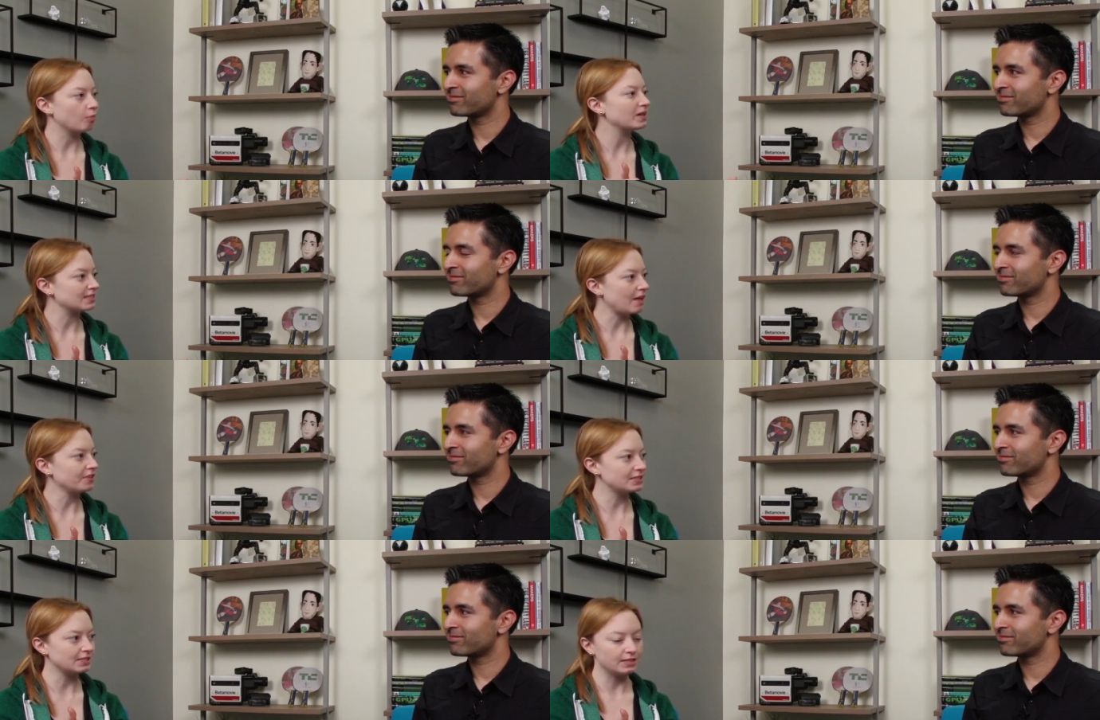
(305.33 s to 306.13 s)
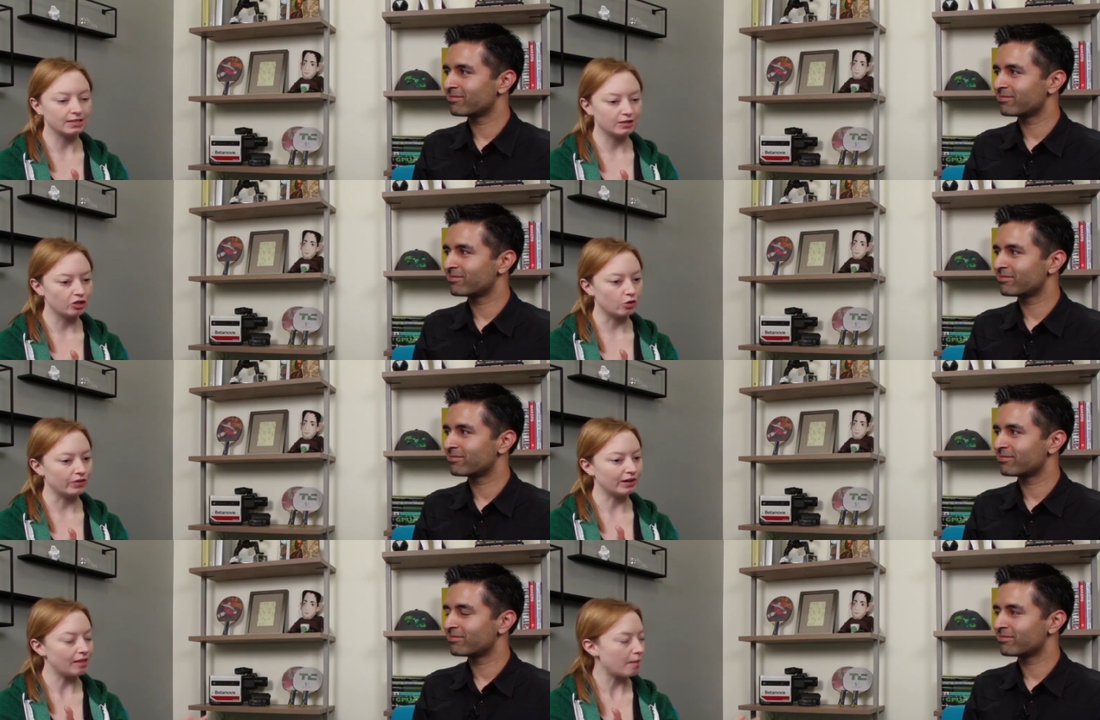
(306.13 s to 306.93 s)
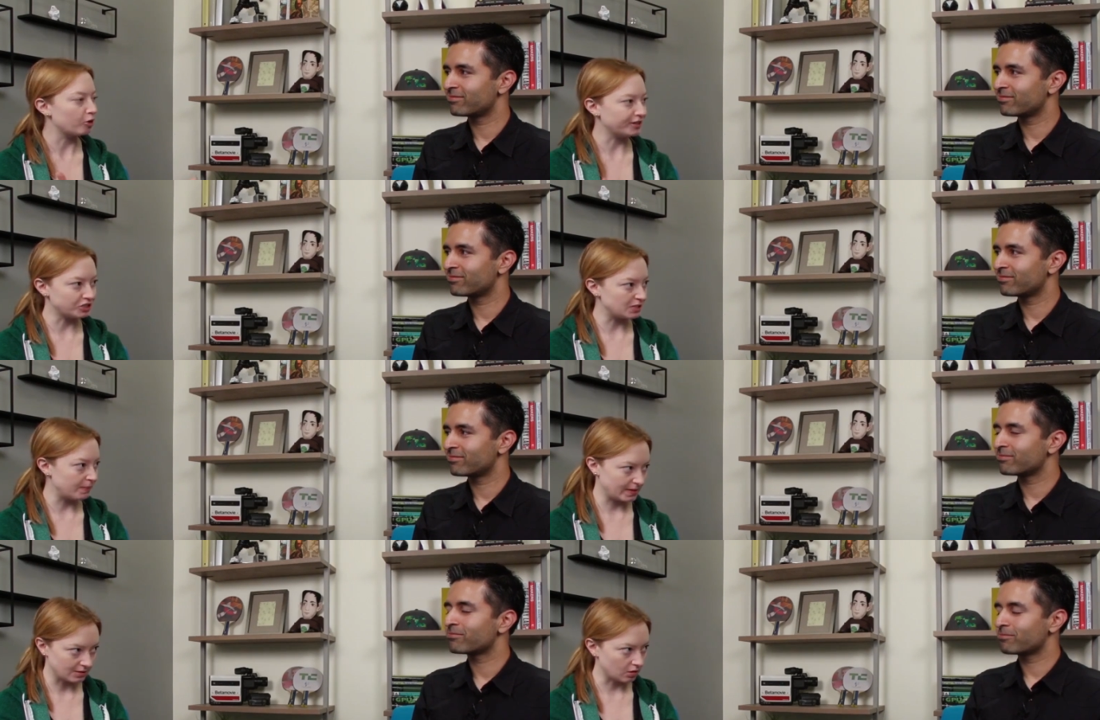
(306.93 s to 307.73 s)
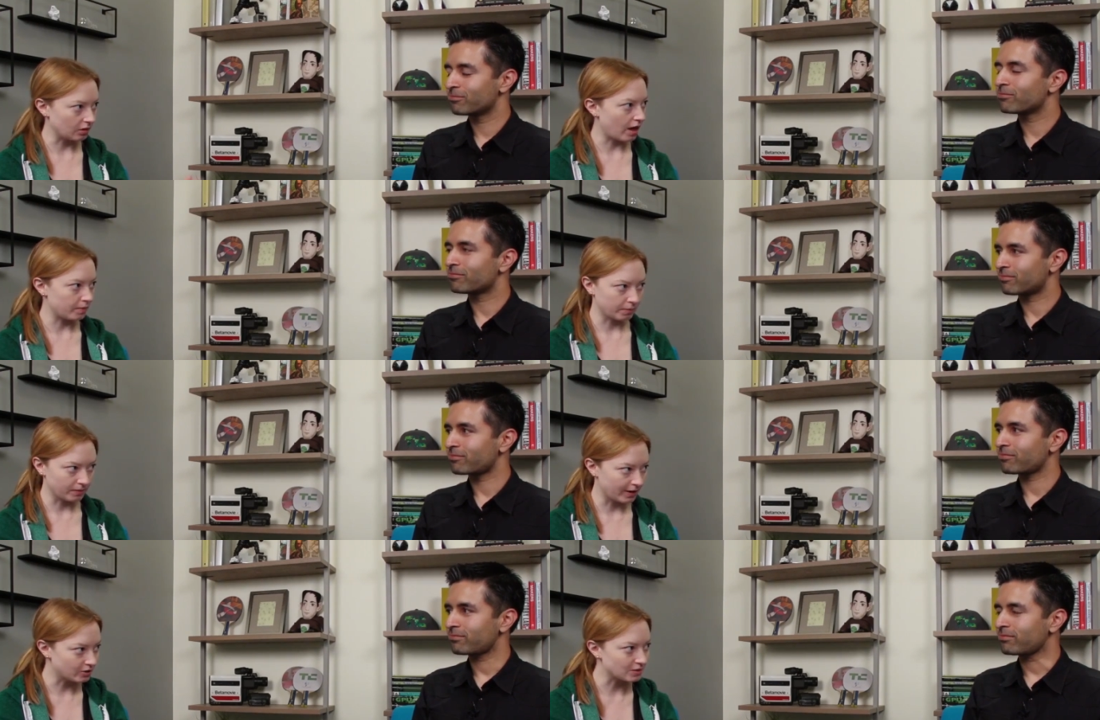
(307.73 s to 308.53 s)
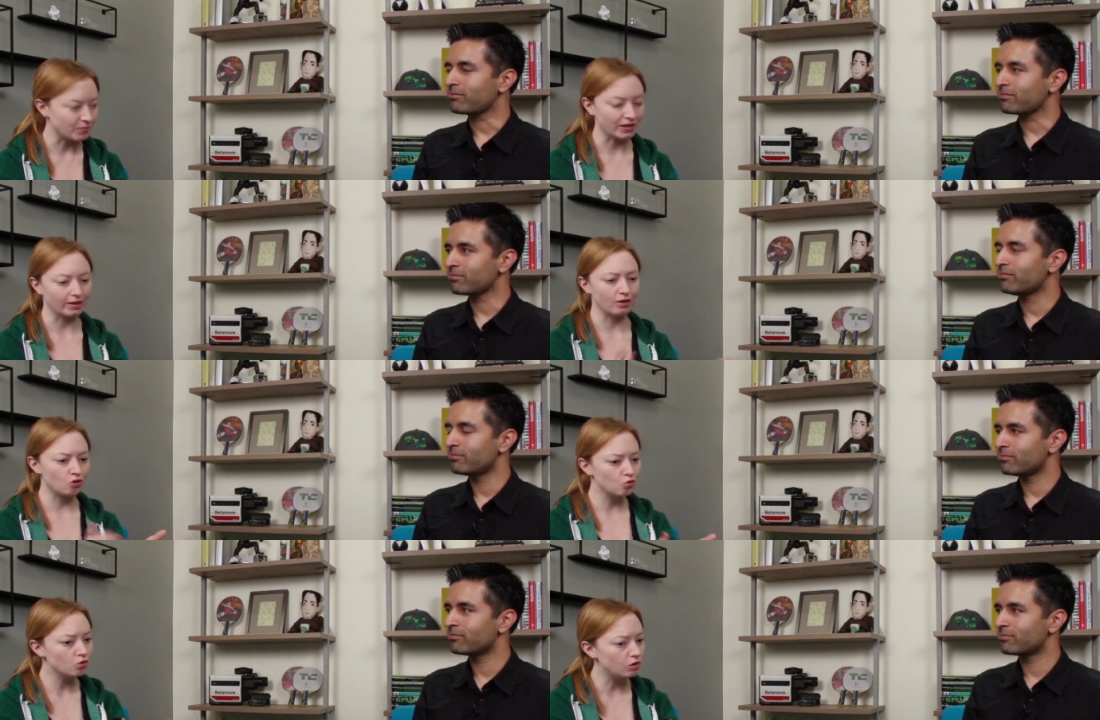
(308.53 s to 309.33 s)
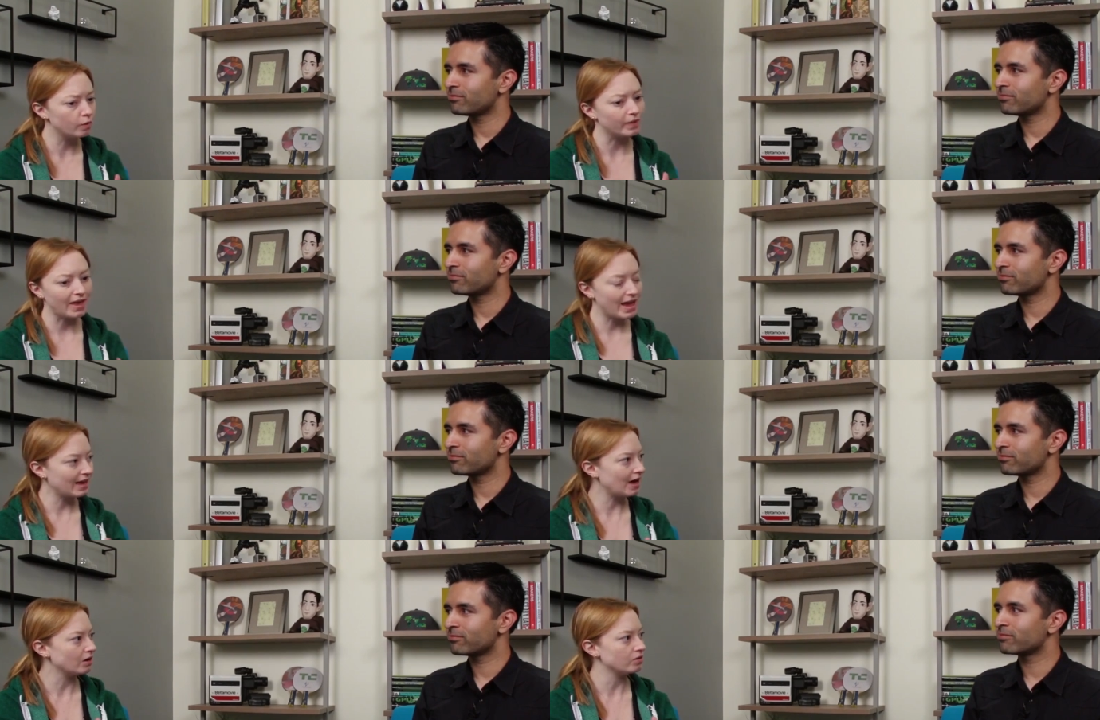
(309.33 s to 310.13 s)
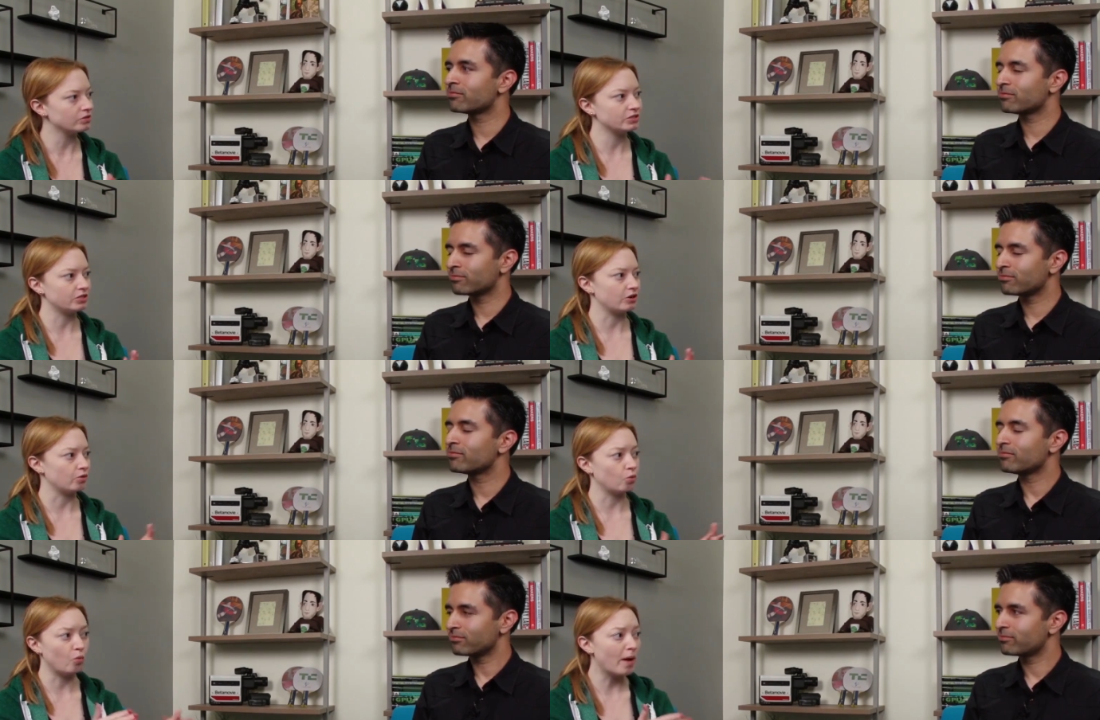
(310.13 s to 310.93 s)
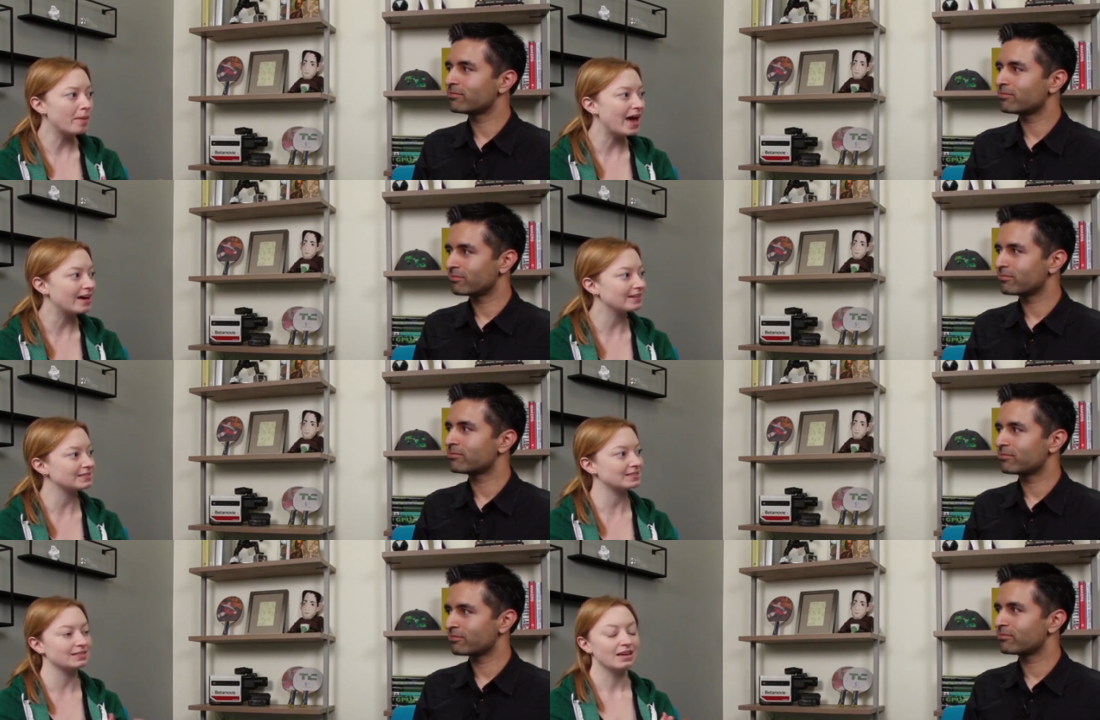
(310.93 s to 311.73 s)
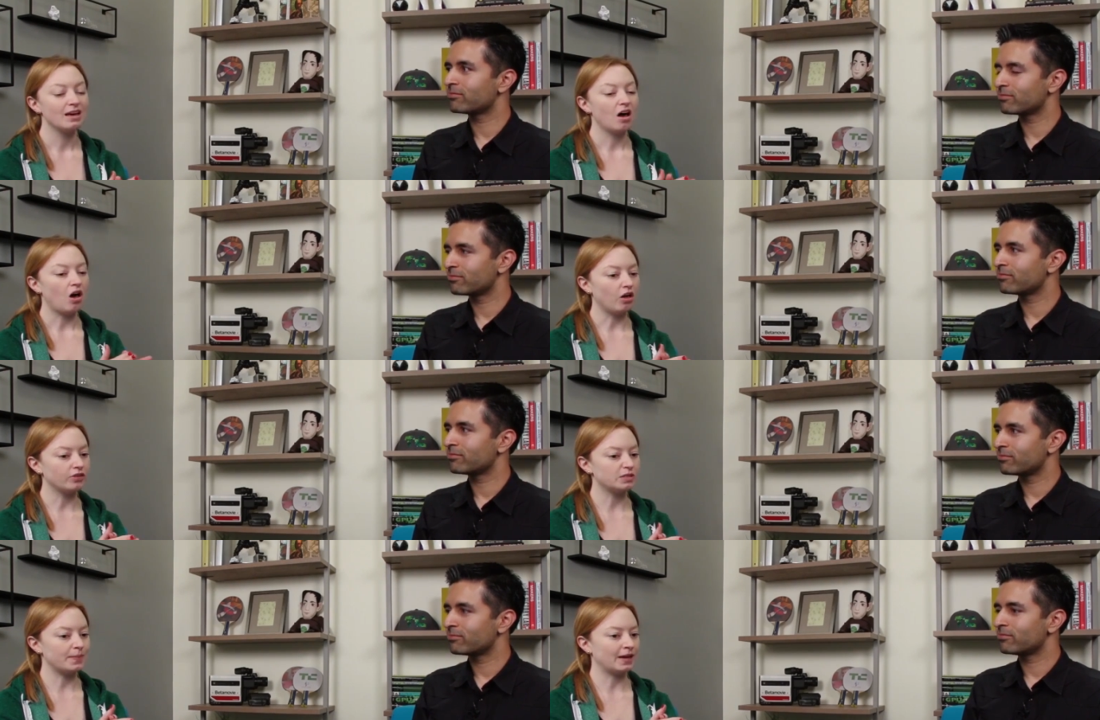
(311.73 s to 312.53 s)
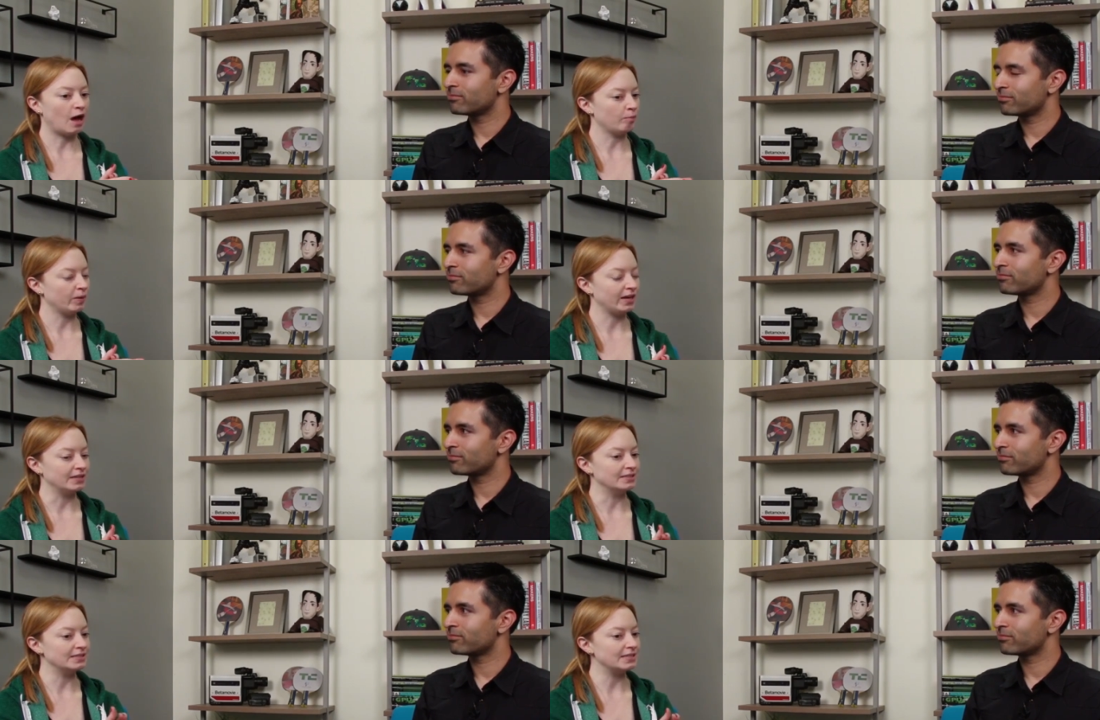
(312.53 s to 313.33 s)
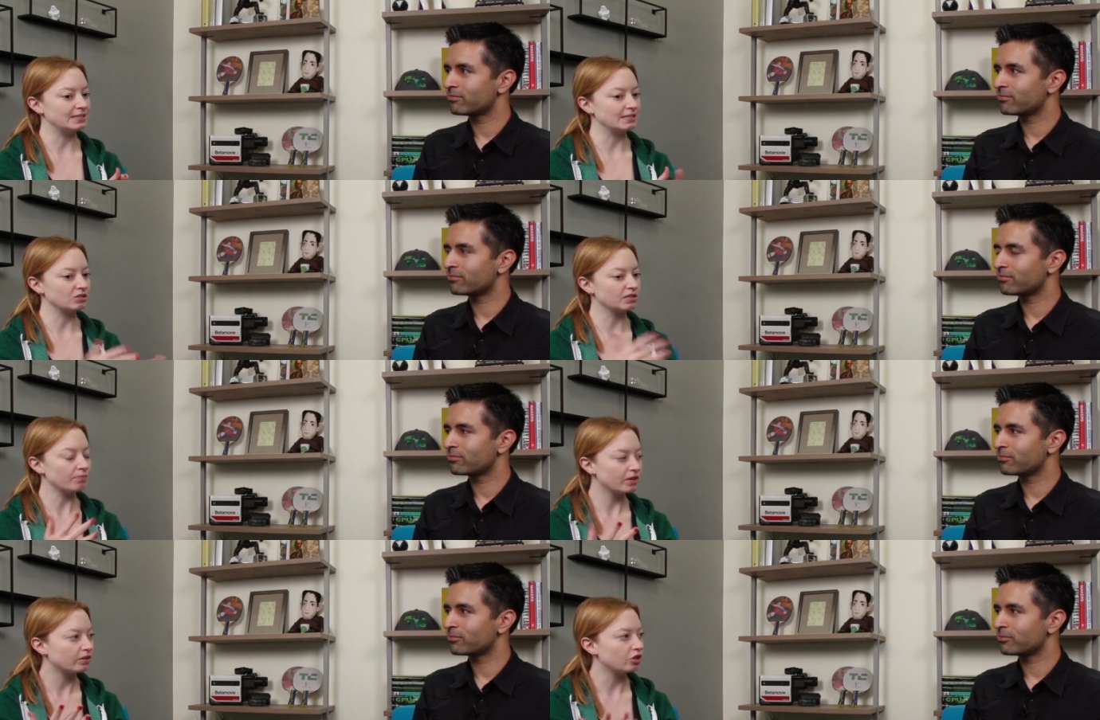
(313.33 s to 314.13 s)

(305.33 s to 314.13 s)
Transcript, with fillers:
Speaker 1: Because obviously, in the collaboration space, there are a lot of big players. I'm thinking Google with Hangouts, WebEx, all these big companies. Is there something